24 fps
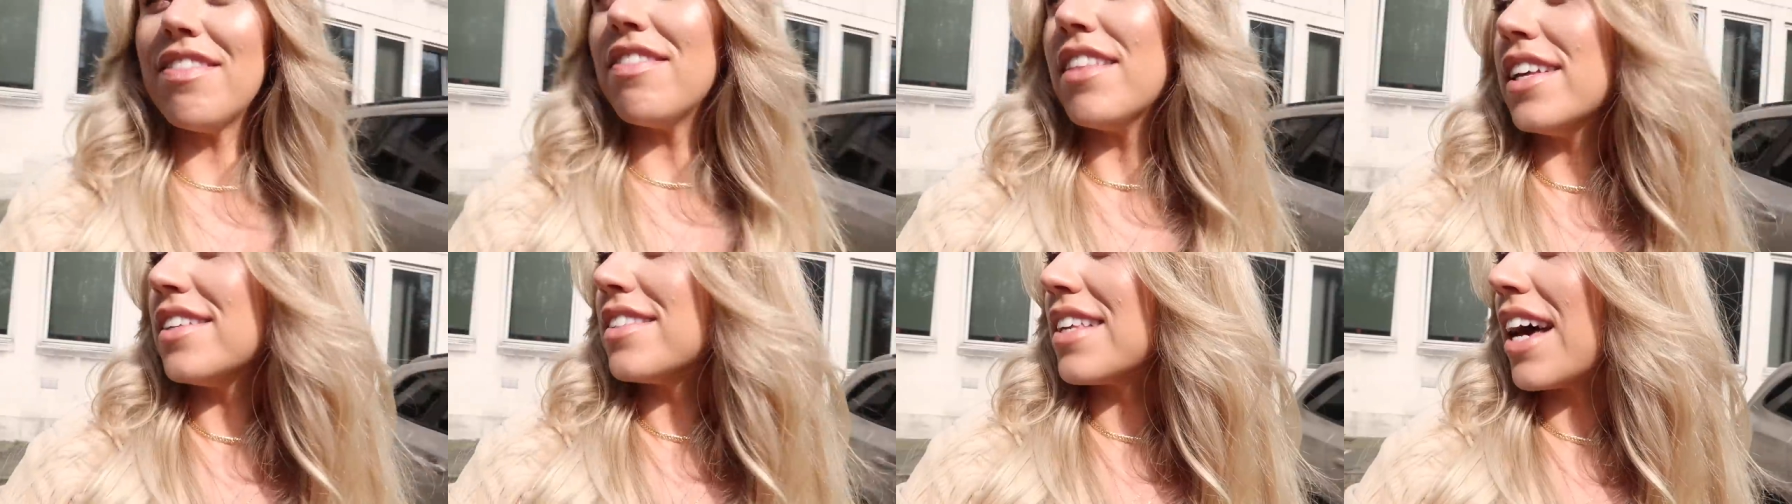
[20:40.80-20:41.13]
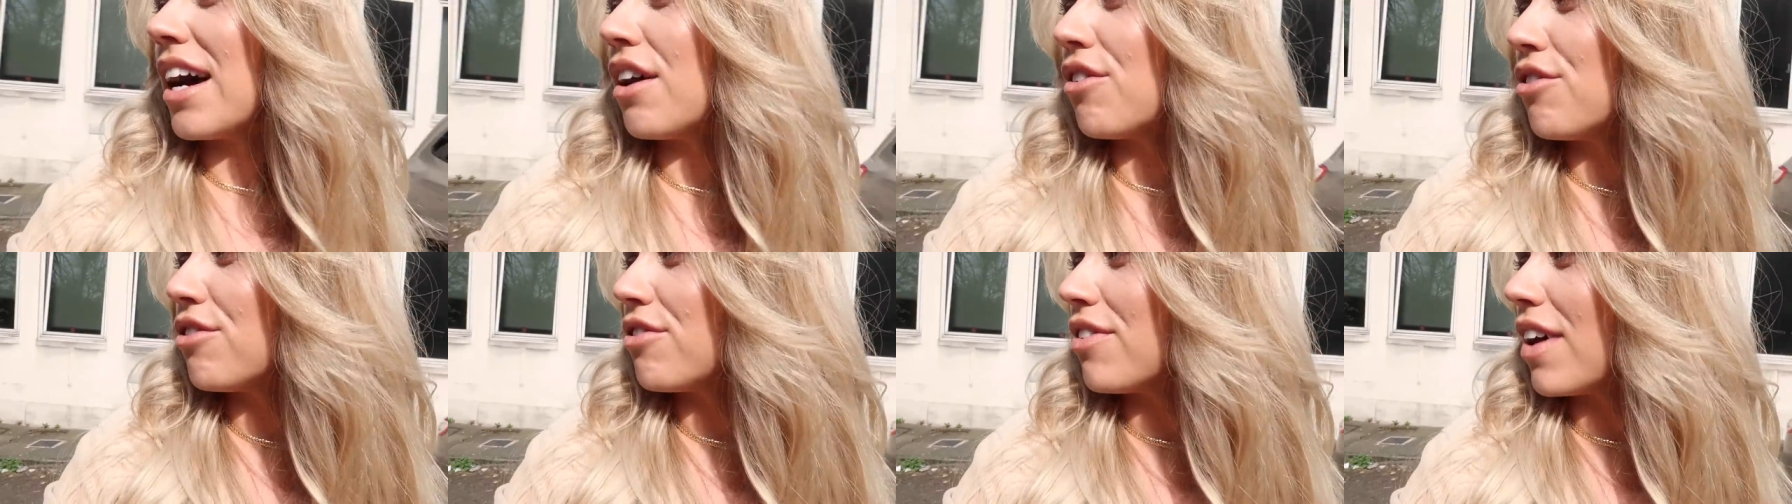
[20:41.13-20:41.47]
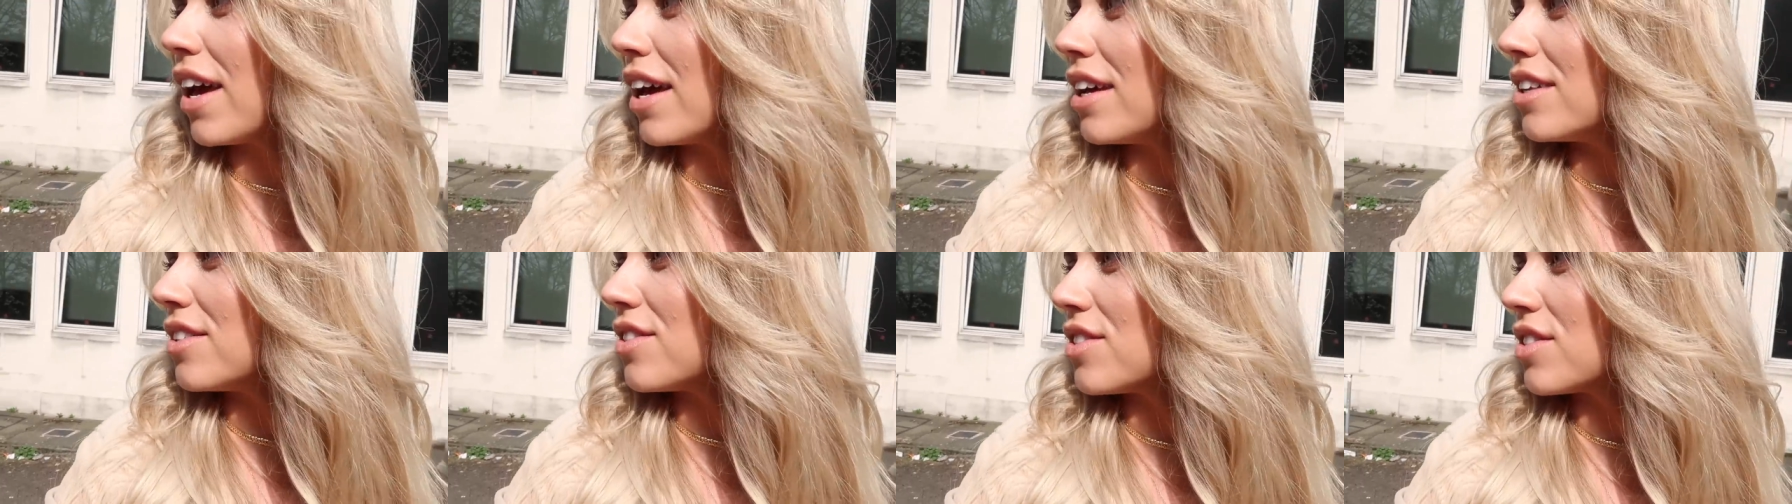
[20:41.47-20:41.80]
in this
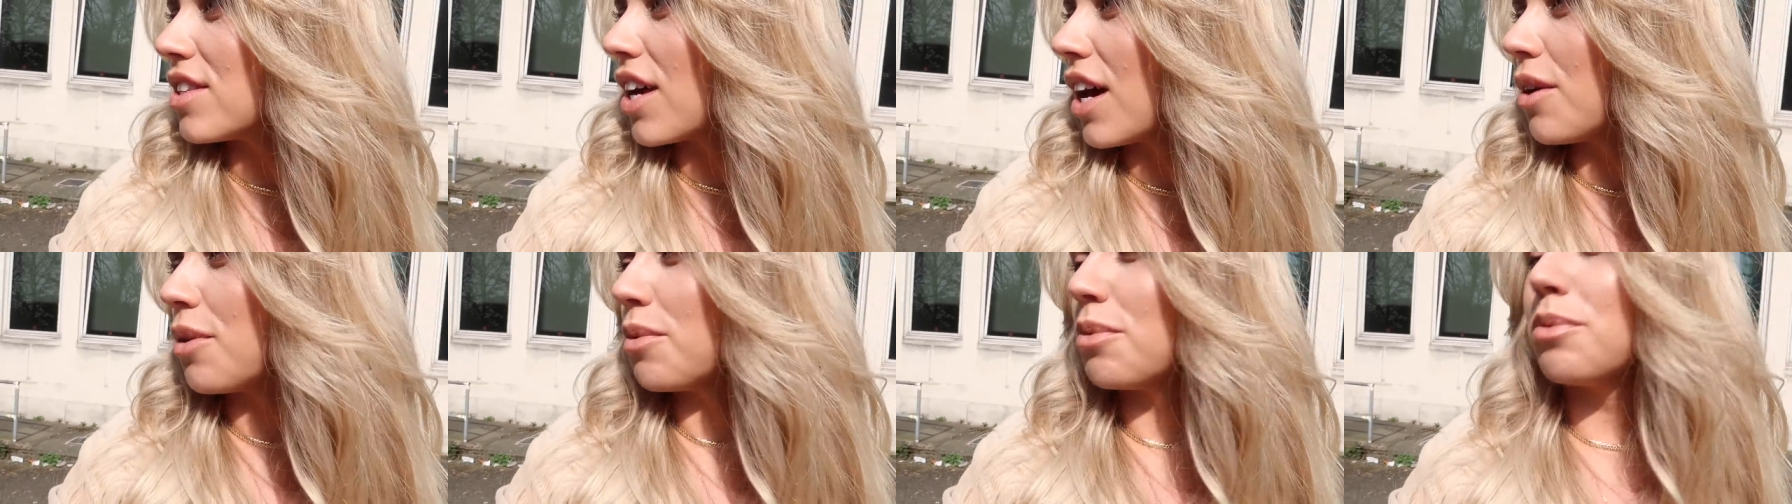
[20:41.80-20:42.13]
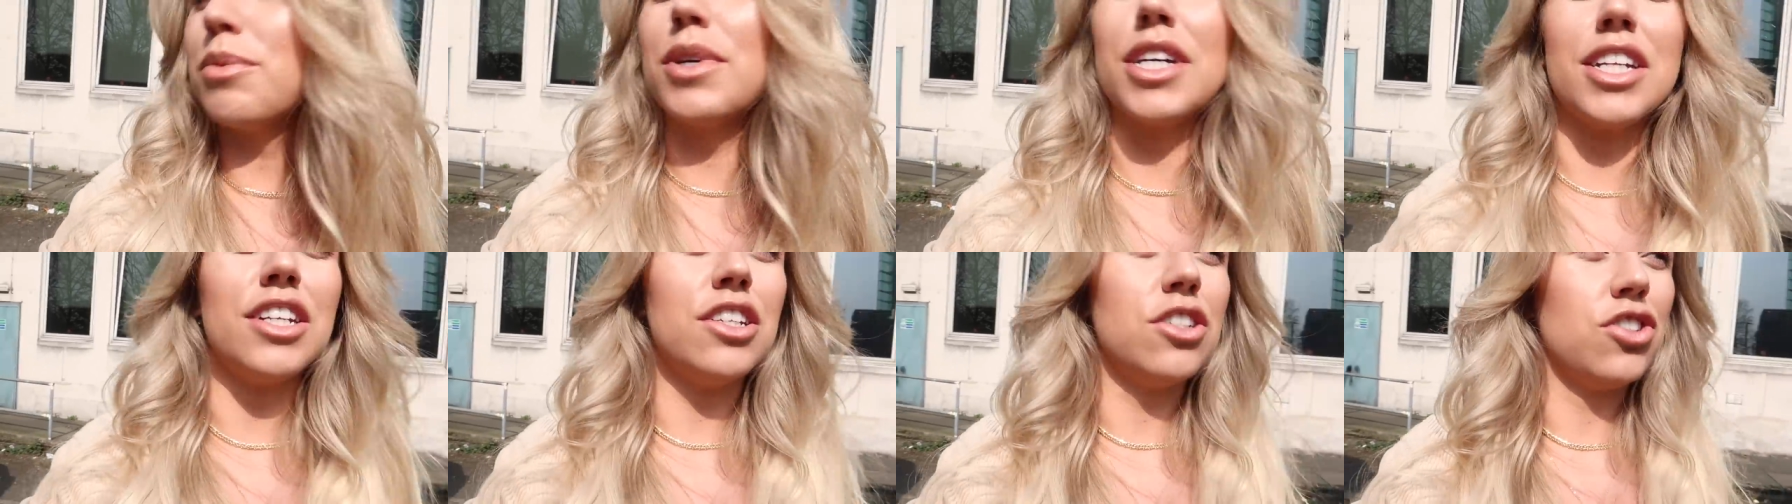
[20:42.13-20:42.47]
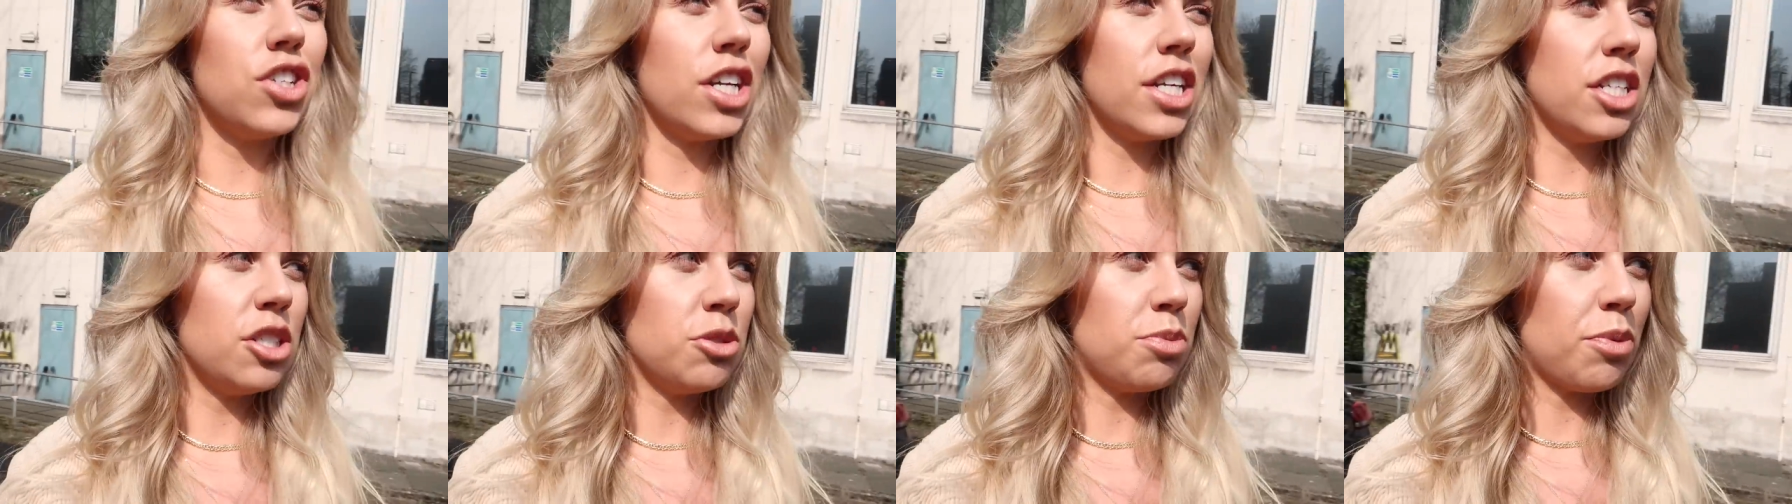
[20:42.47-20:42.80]
outfit, so we're gonna
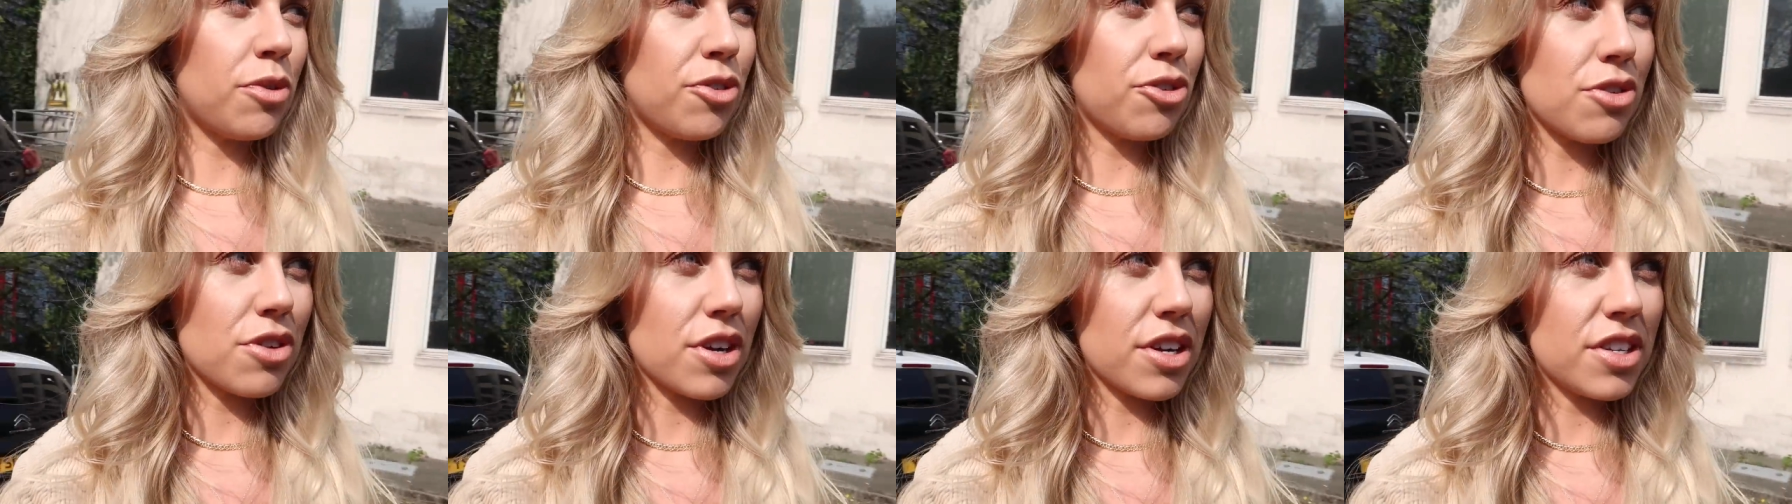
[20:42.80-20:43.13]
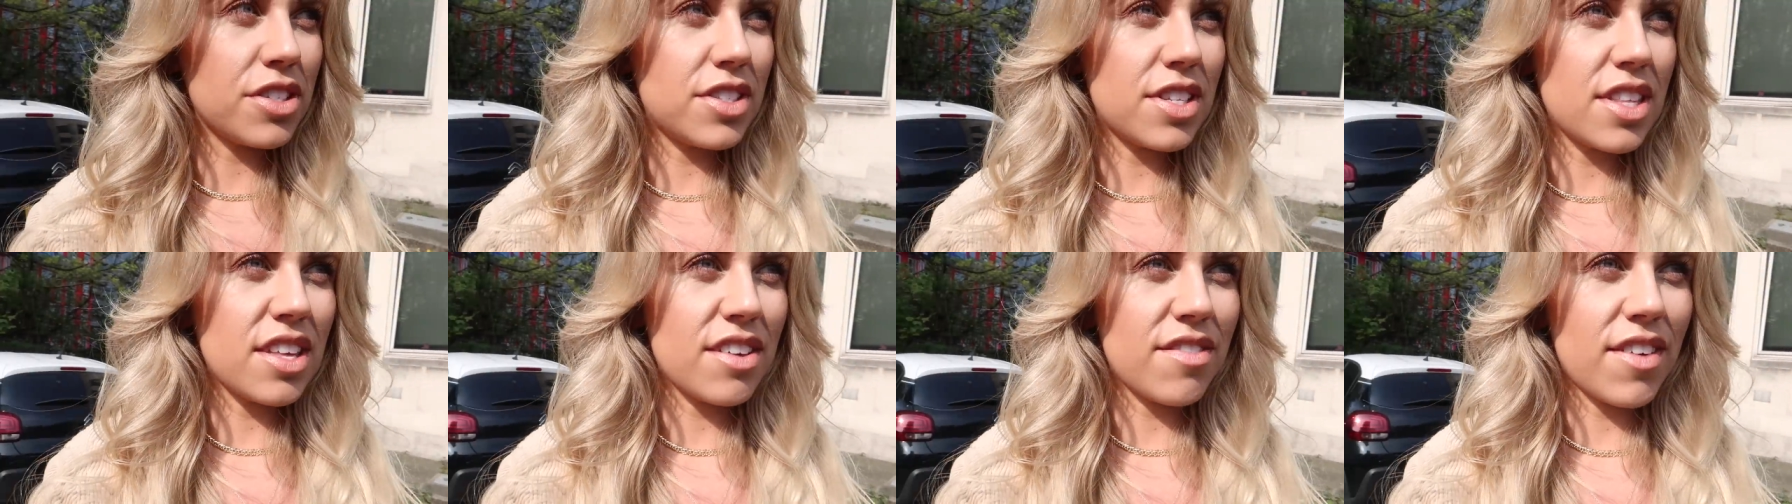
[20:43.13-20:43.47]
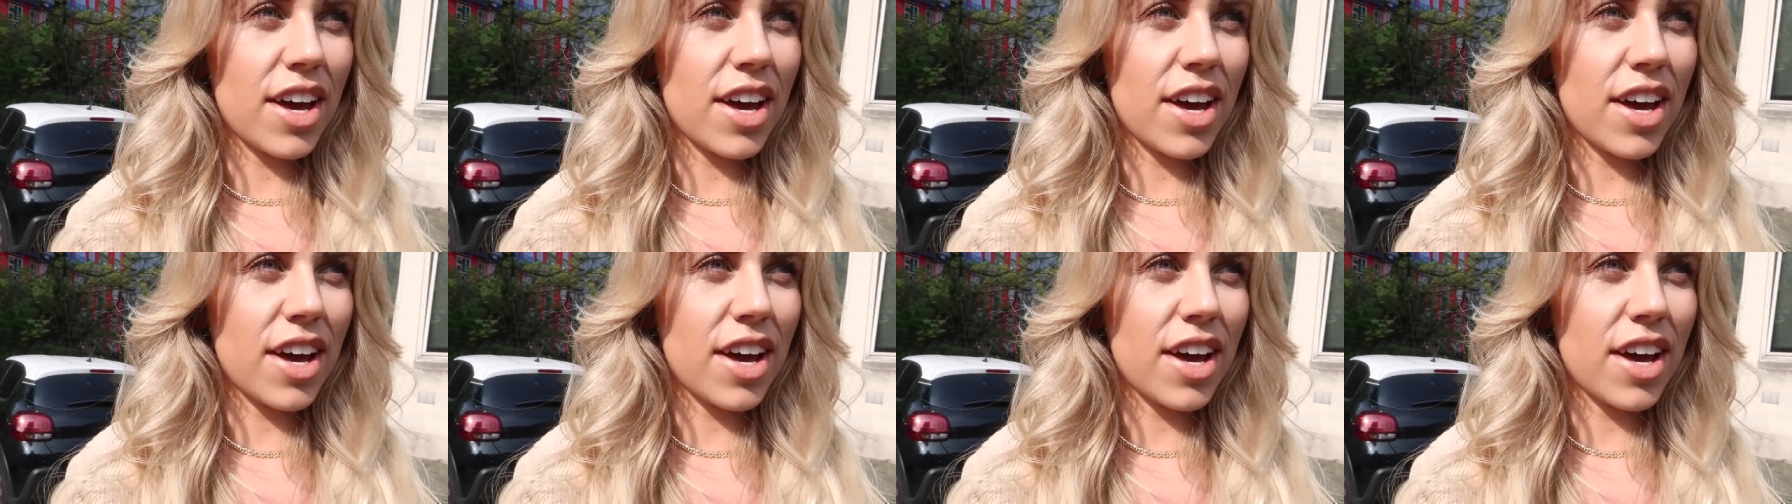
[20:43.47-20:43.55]
change before going to the